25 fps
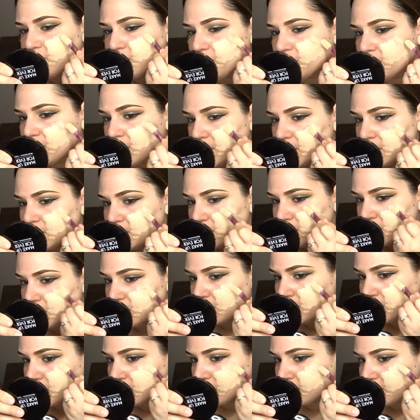feel like
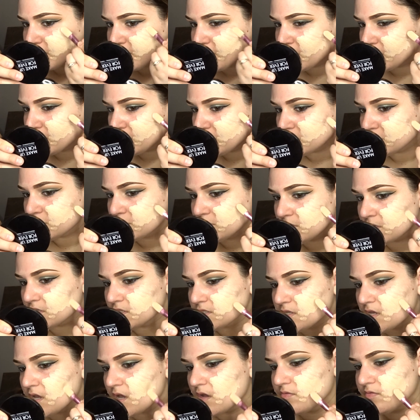the foundation
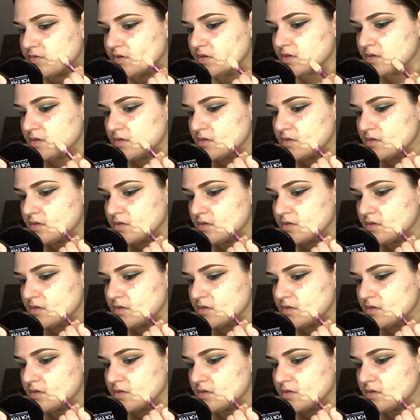does have